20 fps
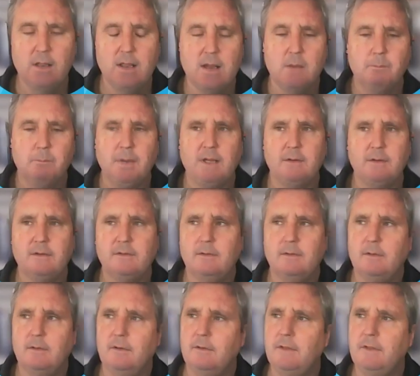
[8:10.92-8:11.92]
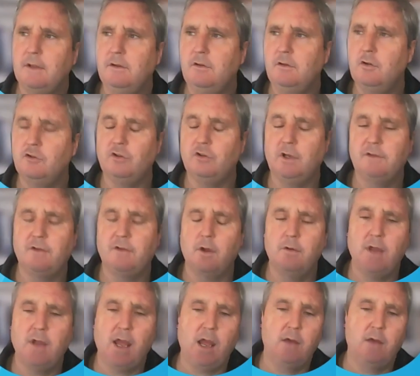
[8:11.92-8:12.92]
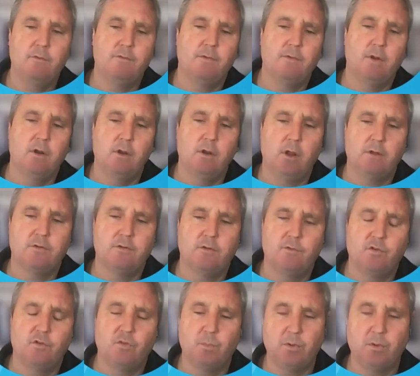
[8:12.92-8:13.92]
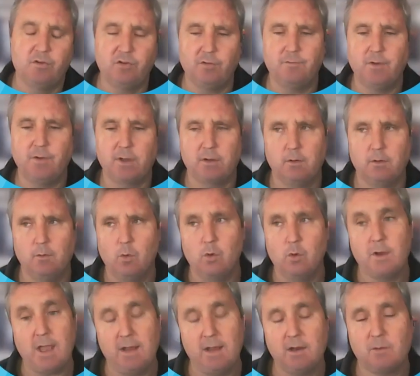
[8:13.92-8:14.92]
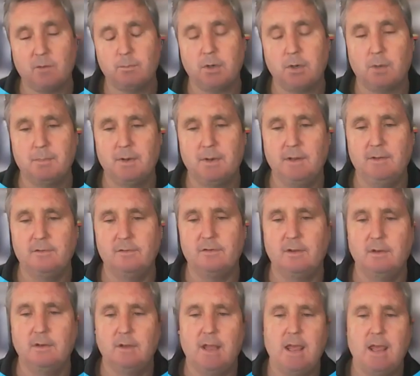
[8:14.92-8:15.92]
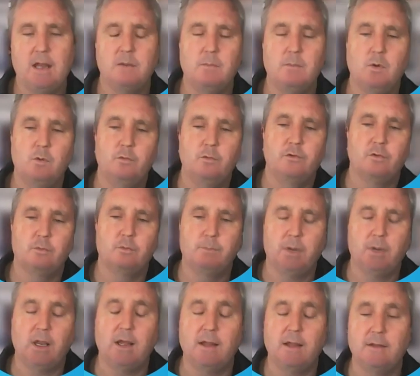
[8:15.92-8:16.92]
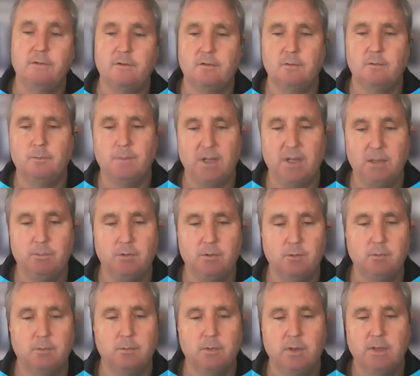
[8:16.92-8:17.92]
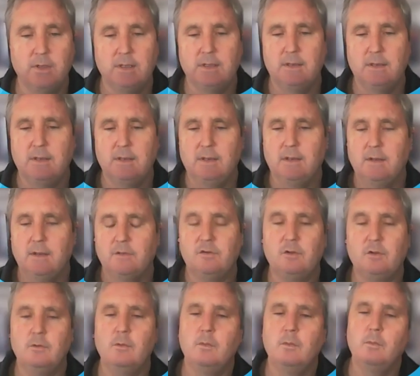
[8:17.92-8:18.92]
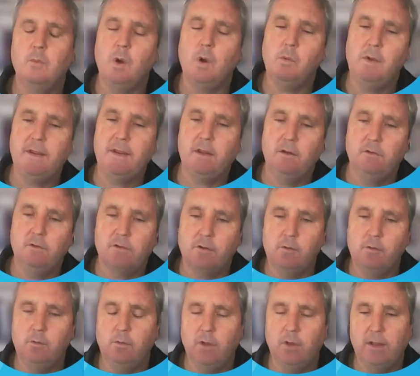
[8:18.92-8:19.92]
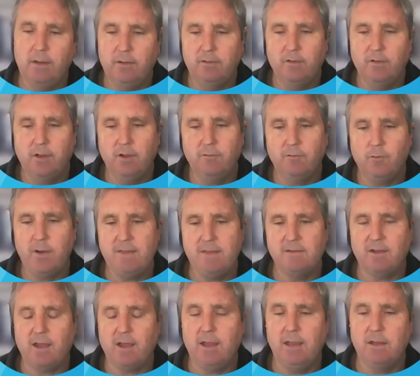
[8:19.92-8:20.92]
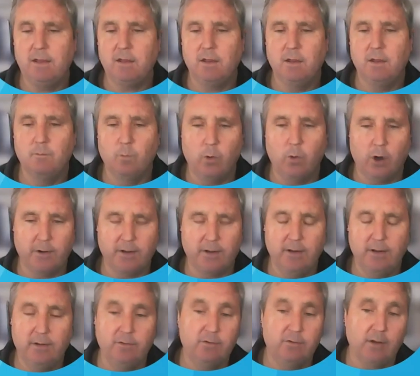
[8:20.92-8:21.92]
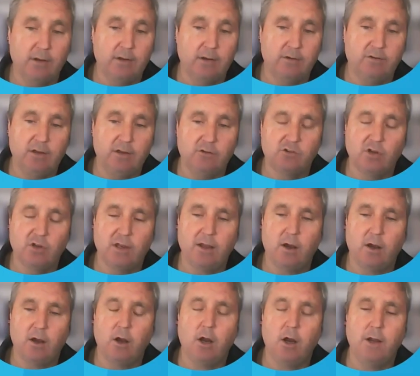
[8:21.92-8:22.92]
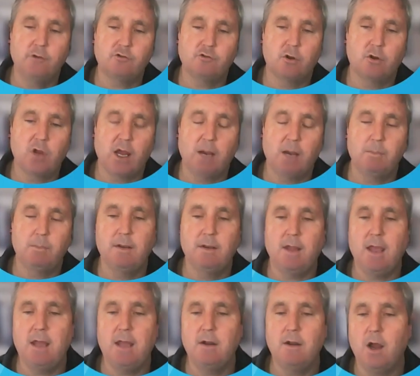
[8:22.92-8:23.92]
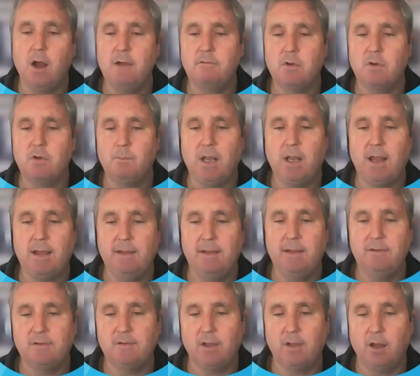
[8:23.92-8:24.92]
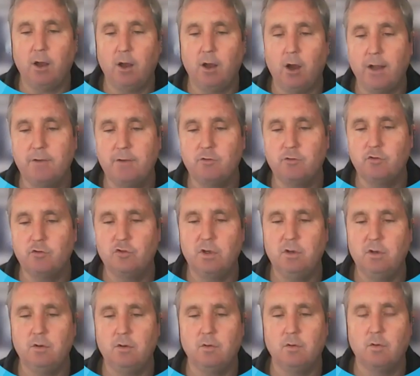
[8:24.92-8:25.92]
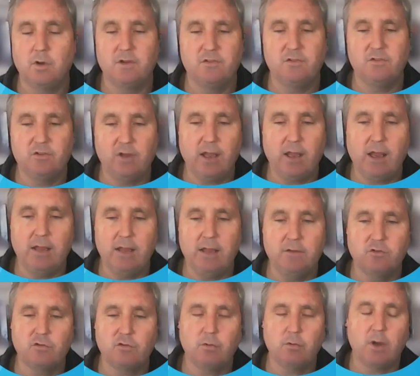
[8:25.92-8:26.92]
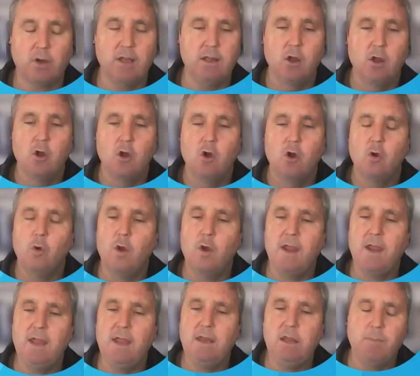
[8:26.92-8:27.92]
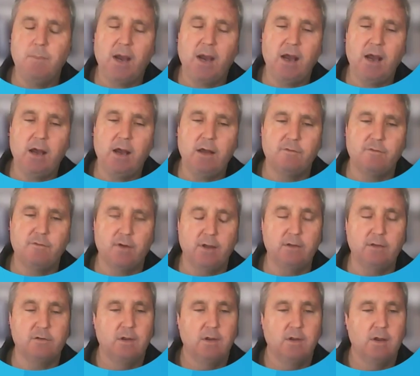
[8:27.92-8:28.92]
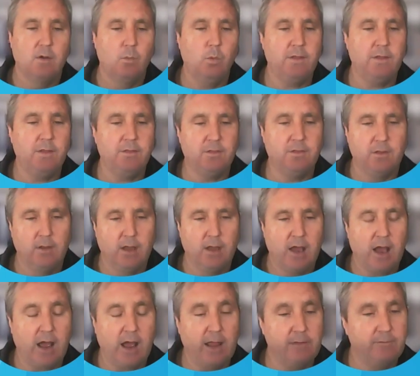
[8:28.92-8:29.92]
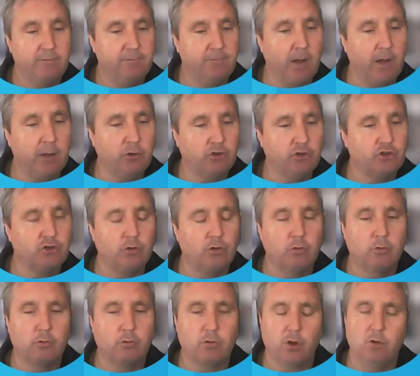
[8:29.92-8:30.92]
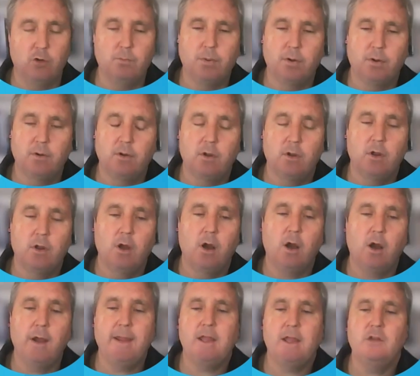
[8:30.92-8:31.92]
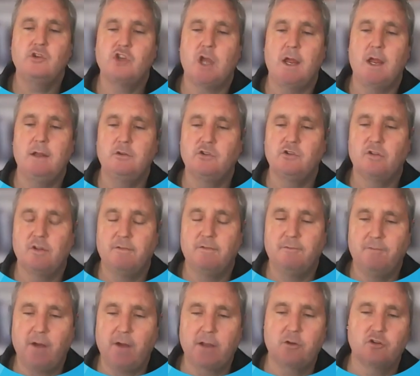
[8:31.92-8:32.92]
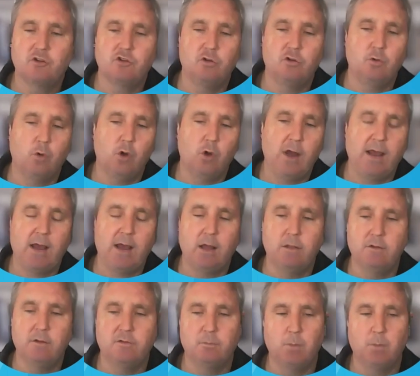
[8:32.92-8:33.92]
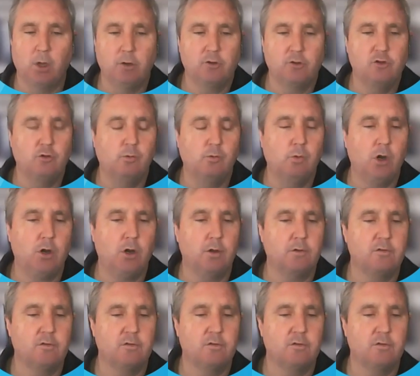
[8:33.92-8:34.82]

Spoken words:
But they usually don't have lots of specific organic properties in animals or plants or people. So what we can do is, if we take what is essentially a hydrocarbon and I replace a hydrogen or a CH3 or any part of it with a functional group, I can change the function or how this molecule works.